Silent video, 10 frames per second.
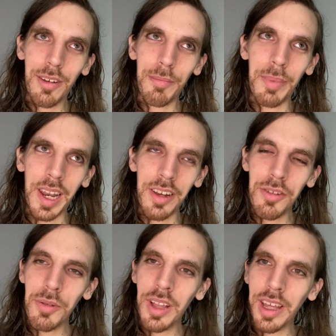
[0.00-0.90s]
But I
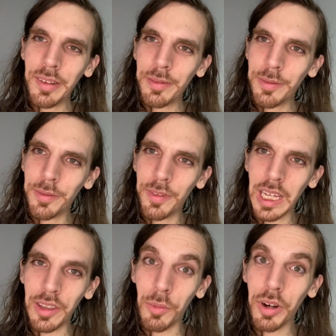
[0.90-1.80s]
do love
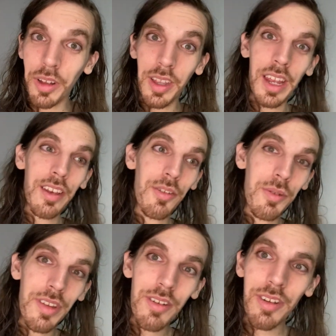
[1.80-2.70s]
the work that I do
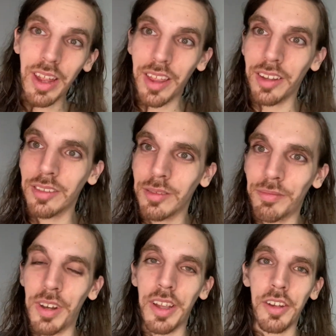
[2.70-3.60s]
here. I
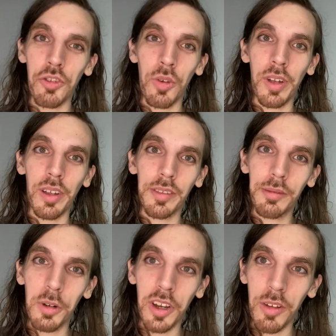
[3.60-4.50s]
really enjoy
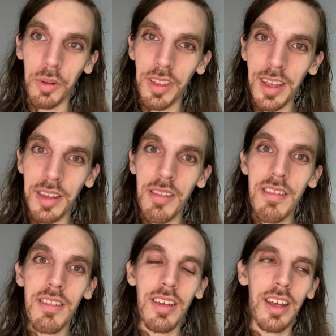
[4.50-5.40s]
working with
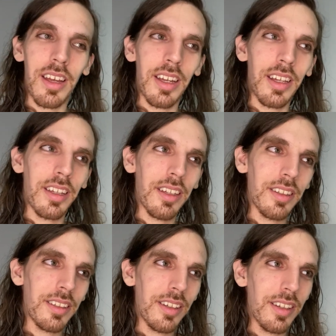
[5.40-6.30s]
kids,
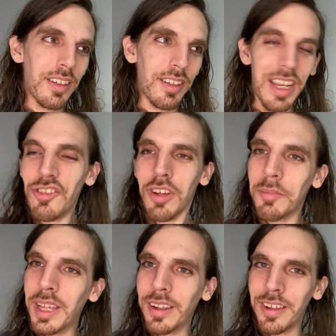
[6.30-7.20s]
teaching them
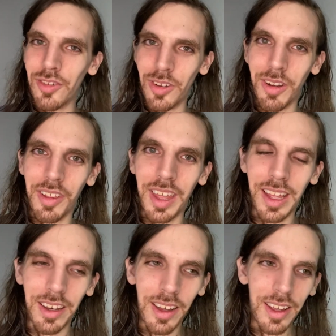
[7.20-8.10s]
English and all
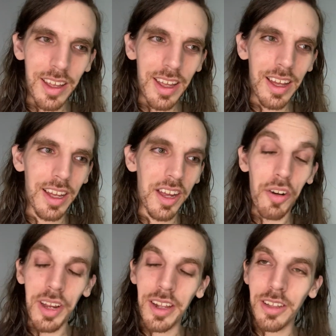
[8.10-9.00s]
that, or
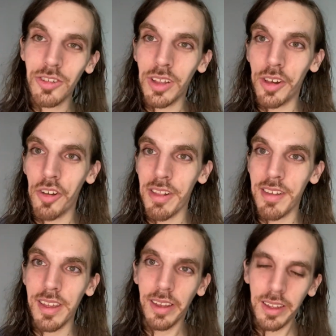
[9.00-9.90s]
English literacy.